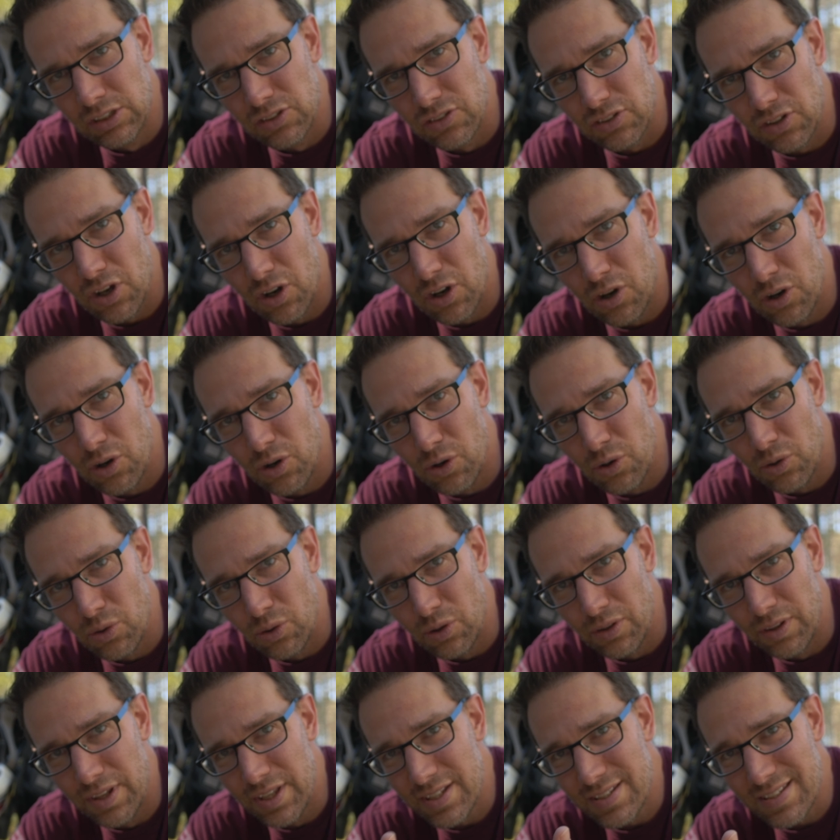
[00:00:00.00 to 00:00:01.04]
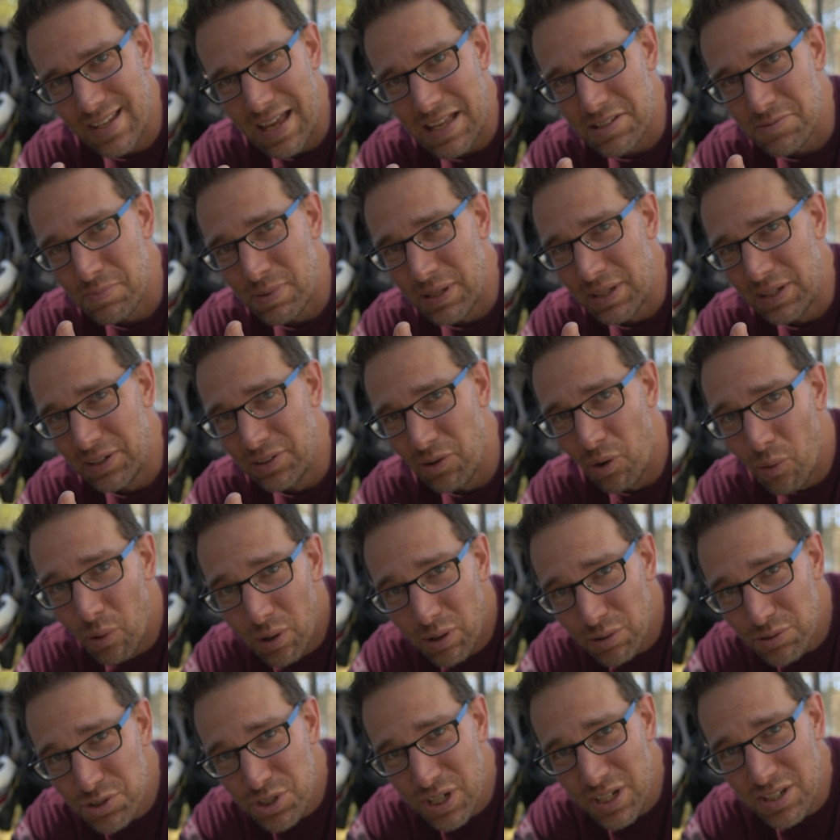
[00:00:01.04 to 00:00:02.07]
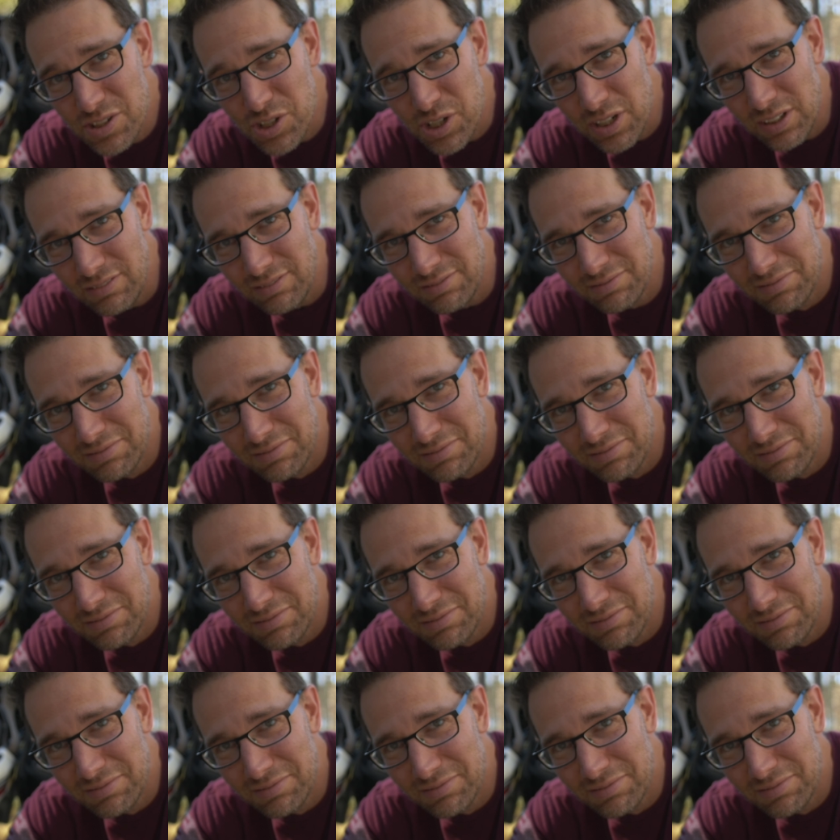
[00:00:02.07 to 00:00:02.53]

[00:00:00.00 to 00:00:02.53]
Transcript: So this has been oil changing